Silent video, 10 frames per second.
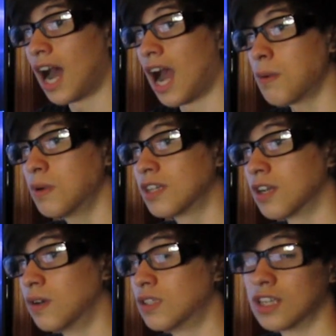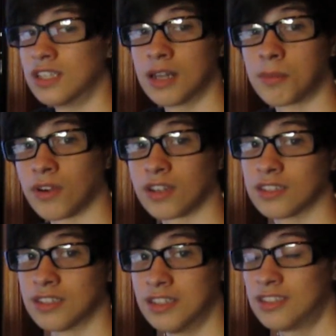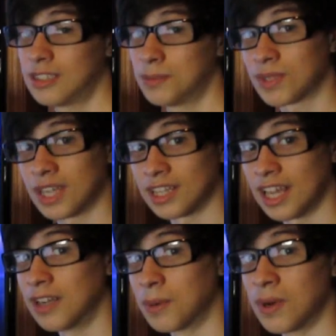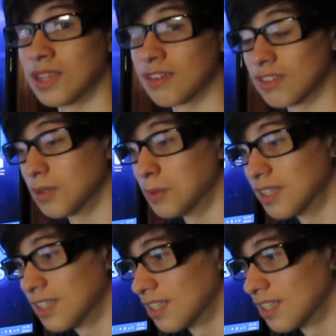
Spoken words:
I would go to Denmark because it seems like they know what they're doing.